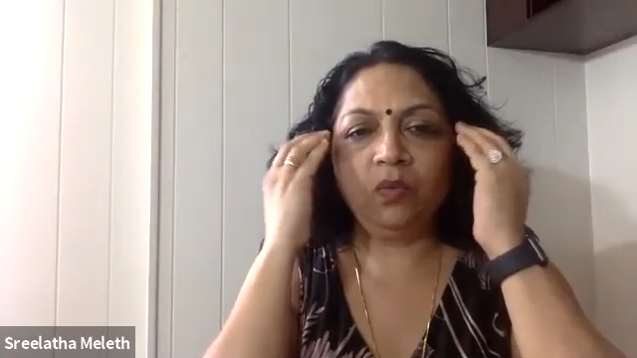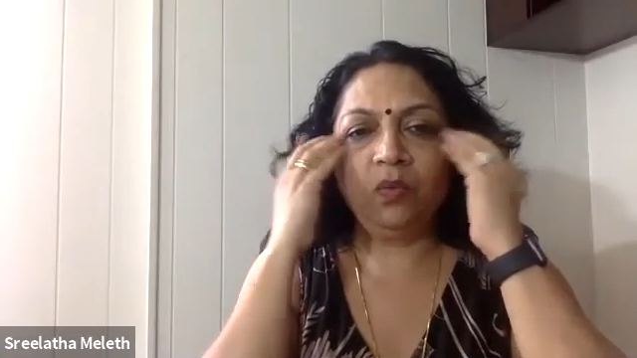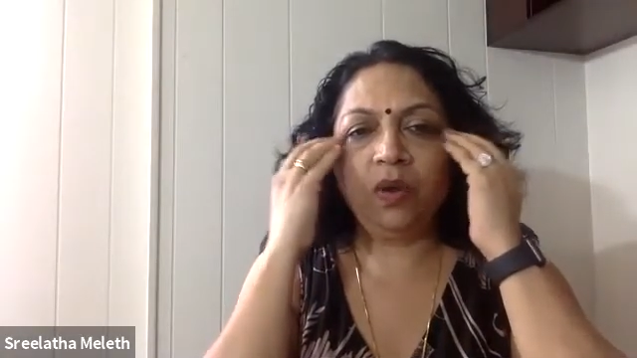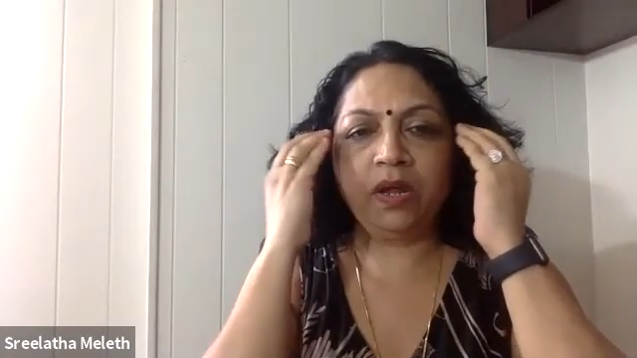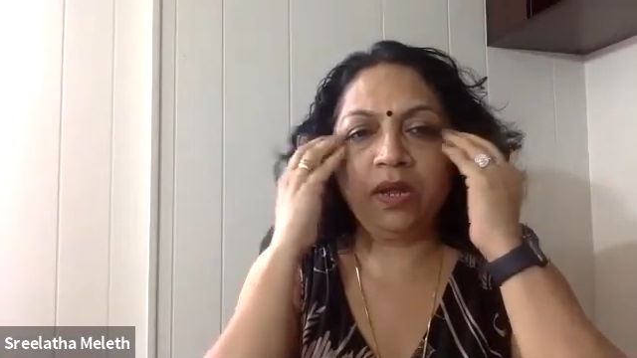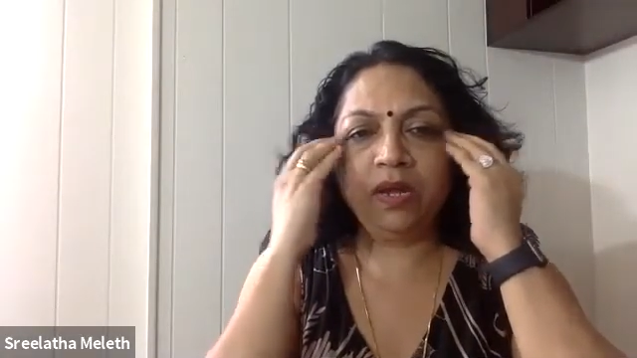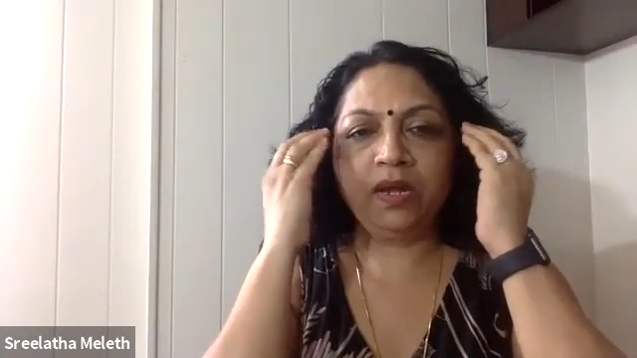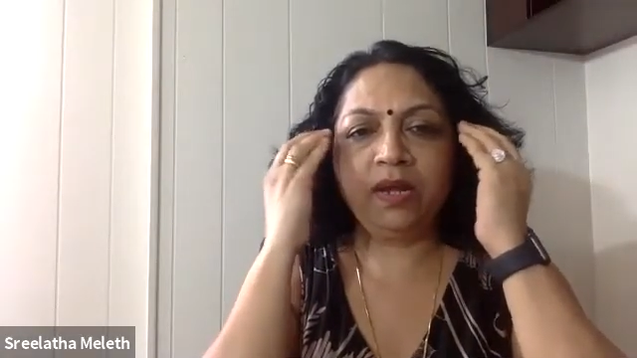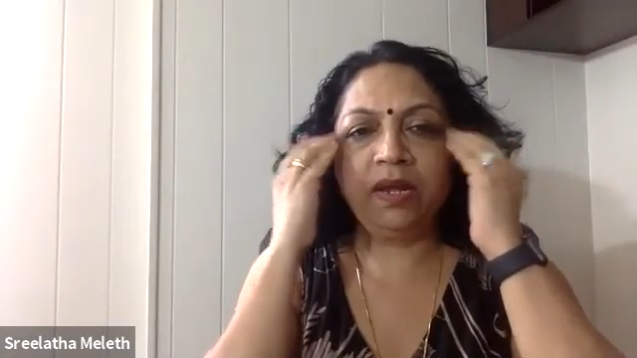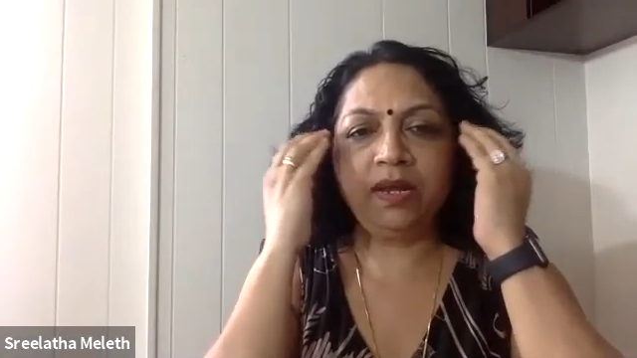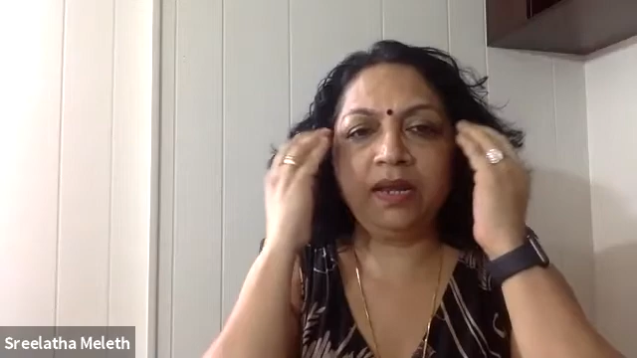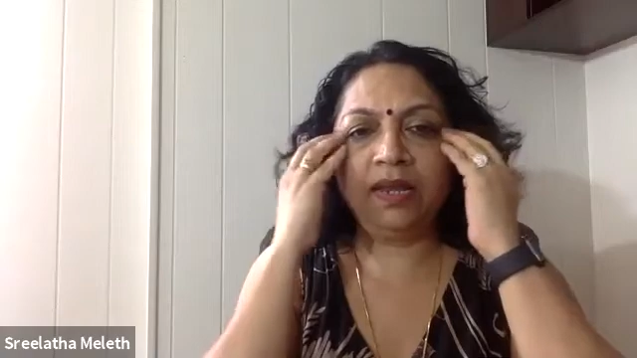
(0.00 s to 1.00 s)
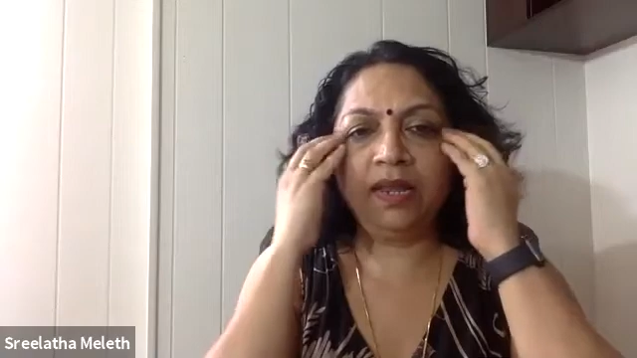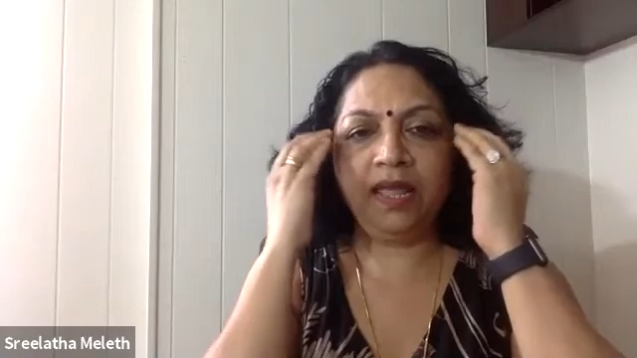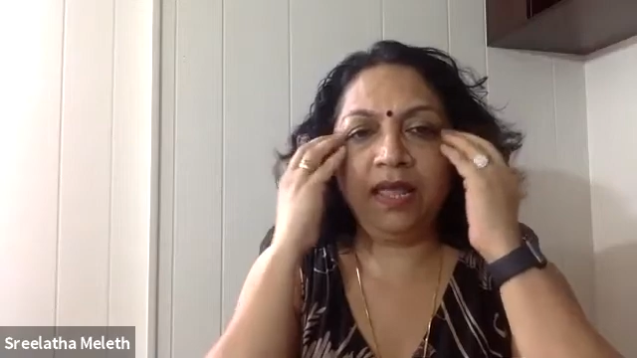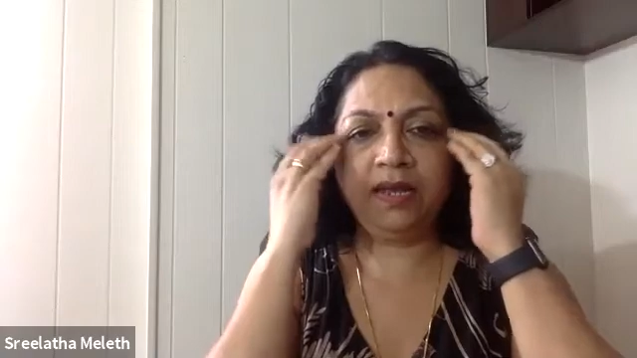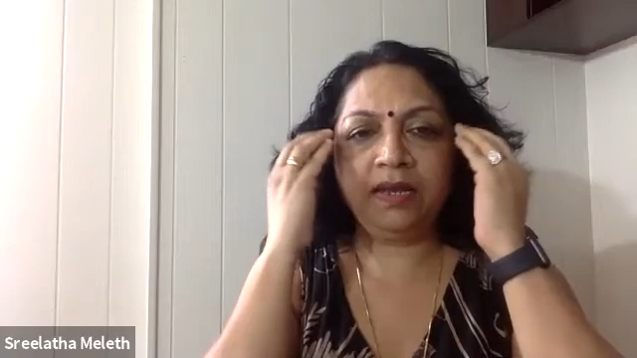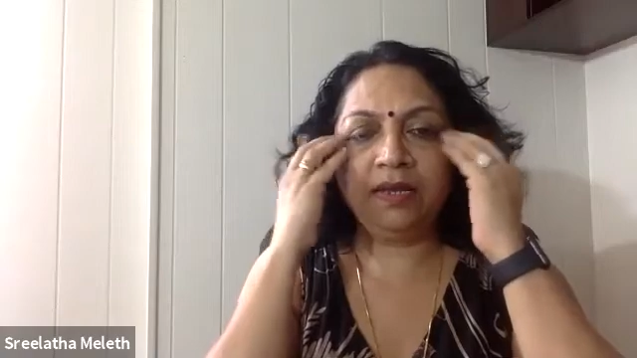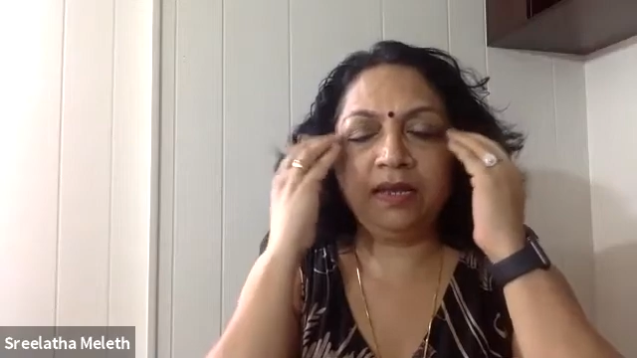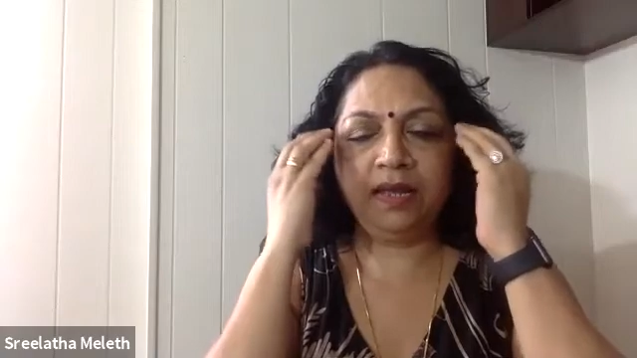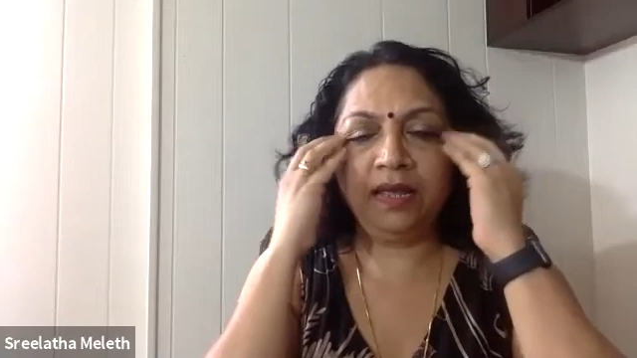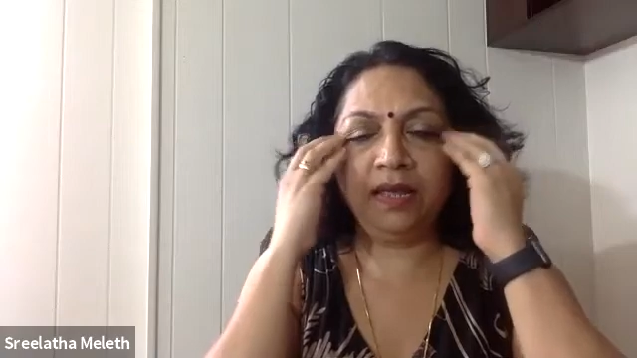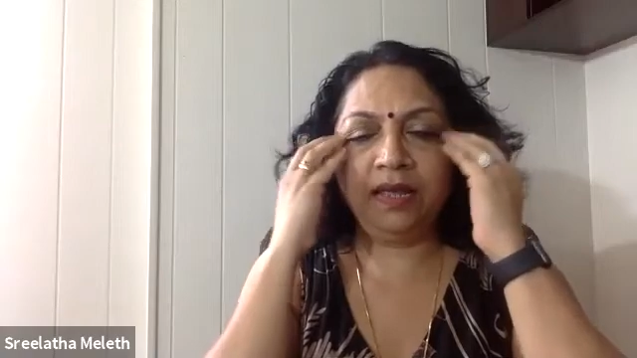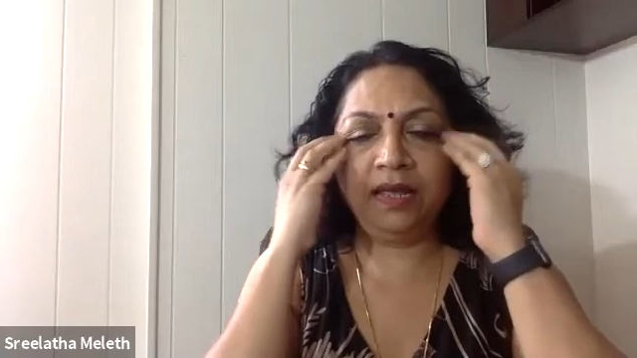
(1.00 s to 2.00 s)
one day at a
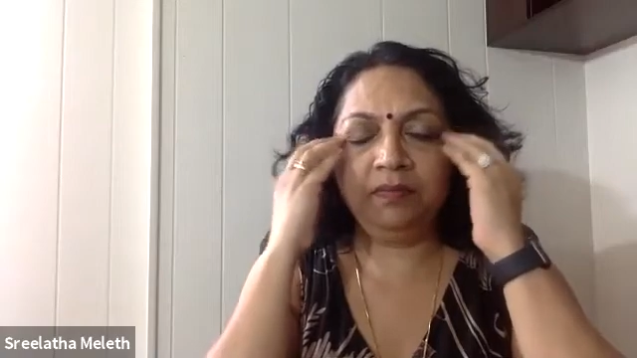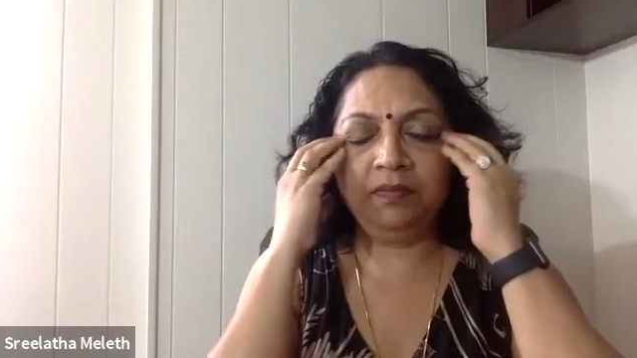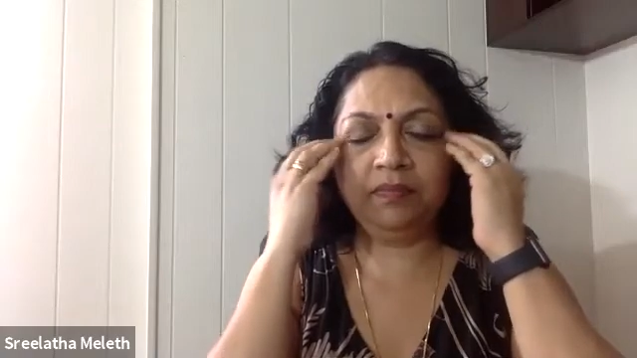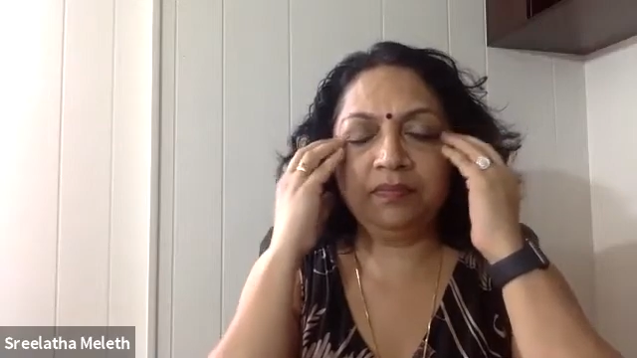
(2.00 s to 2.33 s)
time.